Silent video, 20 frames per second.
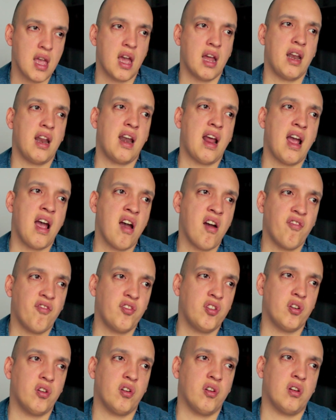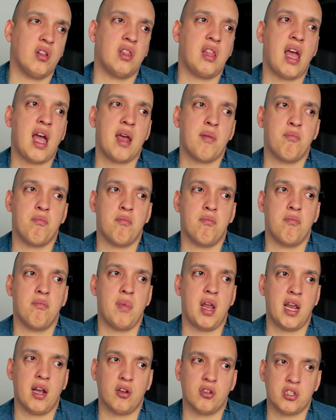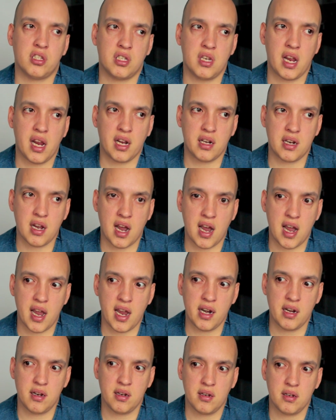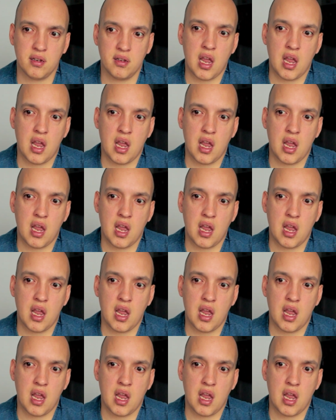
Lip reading: And then after that male snake died,